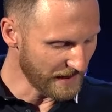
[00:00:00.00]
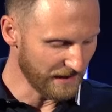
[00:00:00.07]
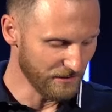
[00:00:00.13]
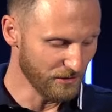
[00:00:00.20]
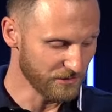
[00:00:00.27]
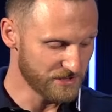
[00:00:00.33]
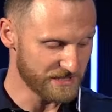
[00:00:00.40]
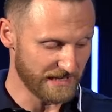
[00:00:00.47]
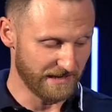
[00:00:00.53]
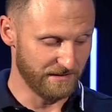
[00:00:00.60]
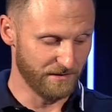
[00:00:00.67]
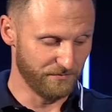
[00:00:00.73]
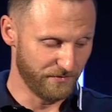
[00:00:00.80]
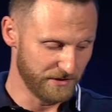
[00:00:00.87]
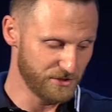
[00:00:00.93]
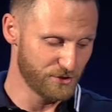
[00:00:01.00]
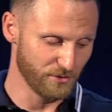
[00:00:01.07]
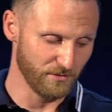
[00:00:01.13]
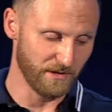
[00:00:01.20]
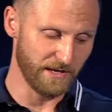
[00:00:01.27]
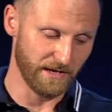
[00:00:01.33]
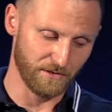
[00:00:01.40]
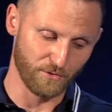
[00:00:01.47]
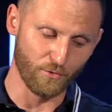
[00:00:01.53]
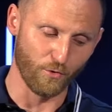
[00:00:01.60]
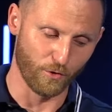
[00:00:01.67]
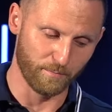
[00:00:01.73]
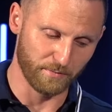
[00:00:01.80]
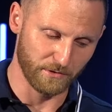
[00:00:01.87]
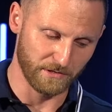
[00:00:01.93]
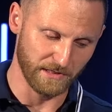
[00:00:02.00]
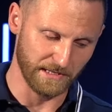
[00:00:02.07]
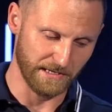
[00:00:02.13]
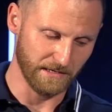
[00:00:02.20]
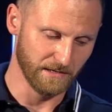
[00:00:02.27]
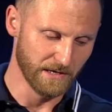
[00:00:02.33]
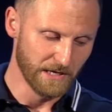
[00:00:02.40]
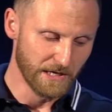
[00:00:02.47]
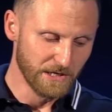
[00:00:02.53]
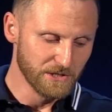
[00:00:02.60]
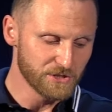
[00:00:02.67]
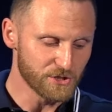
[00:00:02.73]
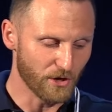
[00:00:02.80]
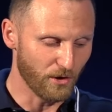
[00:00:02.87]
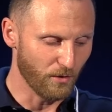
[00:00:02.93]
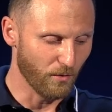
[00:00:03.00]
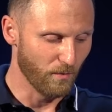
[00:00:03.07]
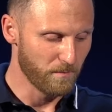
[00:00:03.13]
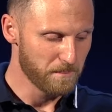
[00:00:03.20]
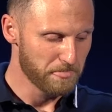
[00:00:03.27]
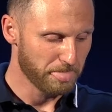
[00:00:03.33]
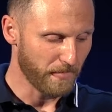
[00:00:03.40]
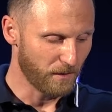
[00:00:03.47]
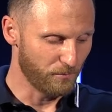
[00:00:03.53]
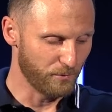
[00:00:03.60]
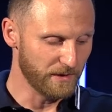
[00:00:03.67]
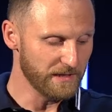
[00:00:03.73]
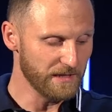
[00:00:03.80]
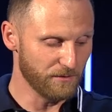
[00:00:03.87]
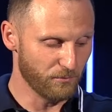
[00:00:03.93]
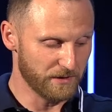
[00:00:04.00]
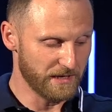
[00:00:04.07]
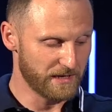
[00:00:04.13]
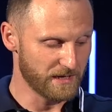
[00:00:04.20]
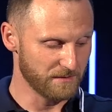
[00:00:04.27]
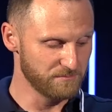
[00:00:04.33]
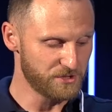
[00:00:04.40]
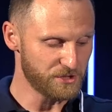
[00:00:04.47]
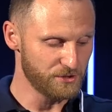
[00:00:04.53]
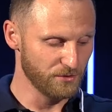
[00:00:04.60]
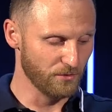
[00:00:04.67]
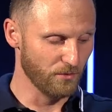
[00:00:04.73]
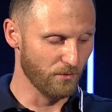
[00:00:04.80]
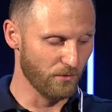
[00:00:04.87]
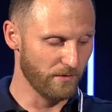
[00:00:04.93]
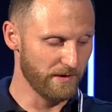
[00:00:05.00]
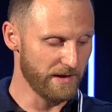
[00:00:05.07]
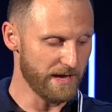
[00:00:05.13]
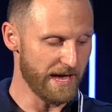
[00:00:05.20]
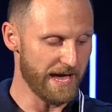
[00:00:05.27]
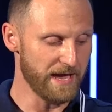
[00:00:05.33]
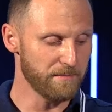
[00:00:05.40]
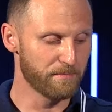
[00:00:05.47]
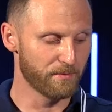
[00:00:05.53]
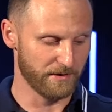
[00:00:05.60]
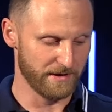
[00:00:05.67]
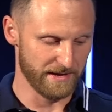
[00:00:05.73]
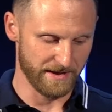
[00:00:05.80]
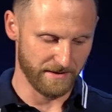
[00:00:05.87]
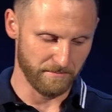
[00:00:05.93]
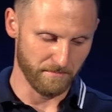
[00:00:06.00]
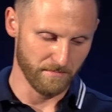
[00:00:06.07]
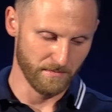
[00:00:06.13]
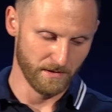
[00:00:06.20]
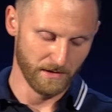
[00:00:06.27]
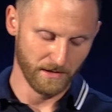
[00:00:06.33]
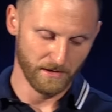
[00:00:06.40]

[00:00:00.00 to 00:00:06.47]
It looks individually and corporately. So really, when it comes to Abraham,